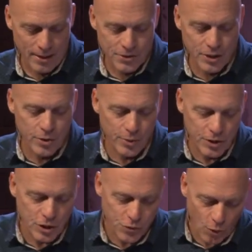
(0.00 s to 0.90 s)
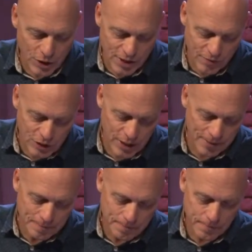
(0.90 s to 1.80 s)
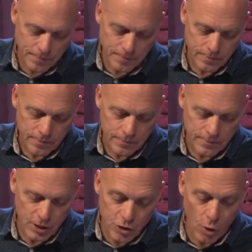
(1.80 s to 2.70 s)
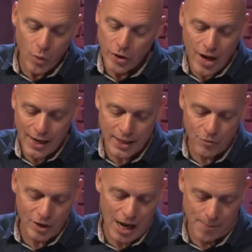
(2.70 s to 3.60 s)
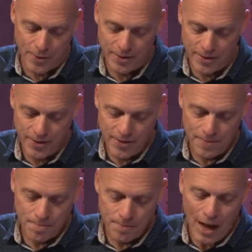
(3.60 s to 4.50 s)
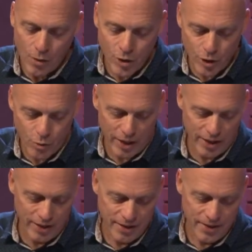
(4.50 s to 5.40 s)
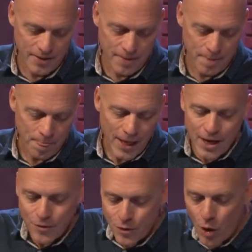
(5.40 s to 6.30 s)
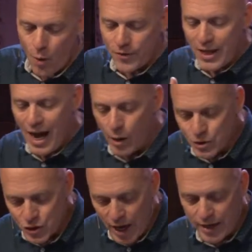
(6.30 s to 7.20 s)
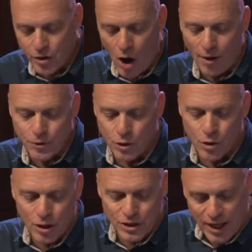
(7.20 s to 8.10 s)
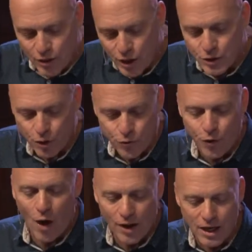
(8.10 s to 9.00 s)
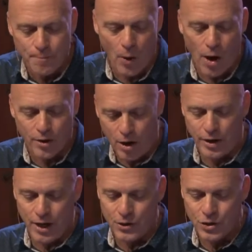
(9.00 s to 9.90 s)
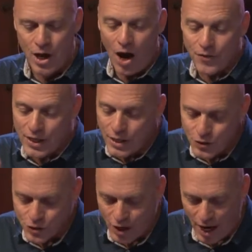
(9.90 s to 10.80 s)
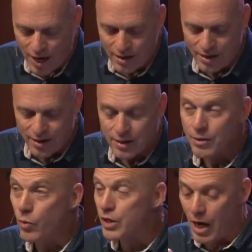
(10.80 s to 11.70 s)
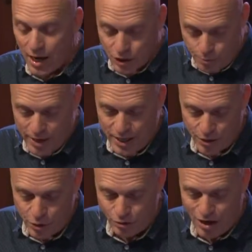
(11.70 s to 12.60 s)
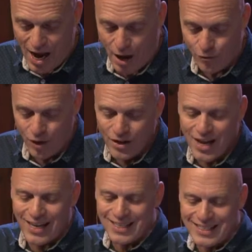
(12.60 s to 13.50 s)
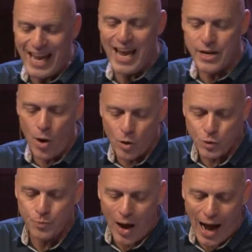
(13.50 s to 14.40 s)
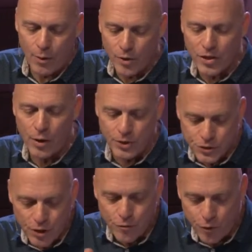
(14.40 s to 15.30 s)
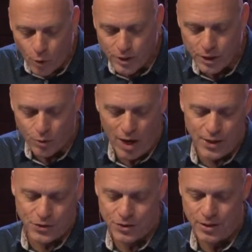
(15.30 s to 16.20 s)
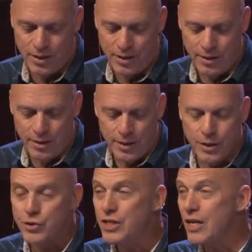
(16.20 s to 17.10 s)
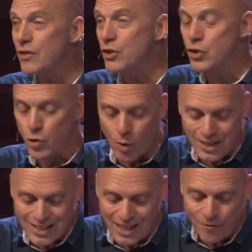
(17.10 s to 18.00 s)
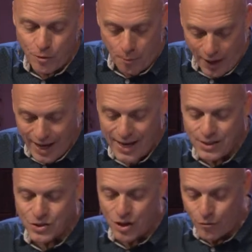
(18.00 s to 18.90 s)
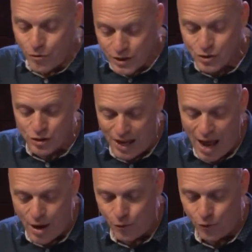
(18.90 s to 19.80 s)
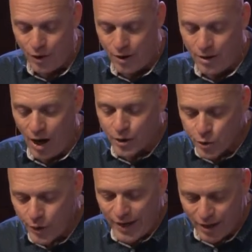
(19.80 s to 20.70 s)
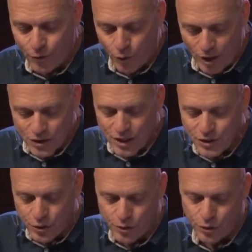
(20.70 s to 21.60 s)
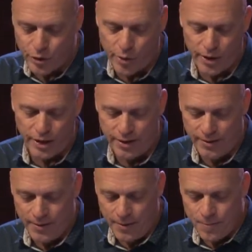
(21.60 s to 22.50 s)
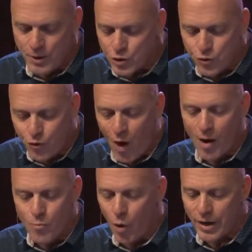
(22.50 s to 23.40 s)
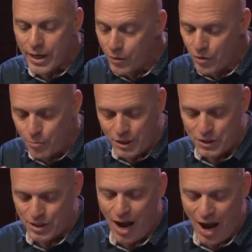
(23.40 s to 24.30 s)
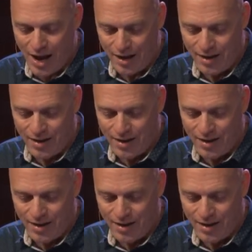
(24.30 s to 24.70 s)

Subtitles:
2 Corinthians 4:17. So we're not giving up. How could we? Even though on the outside it often looks like things are falling apart on us, on the inside, where God is making new life, not a day goes by without His unfolding grace. You see, the short-lived pains of this life are creating for us an eternal glory. There's far more here than meets the eye.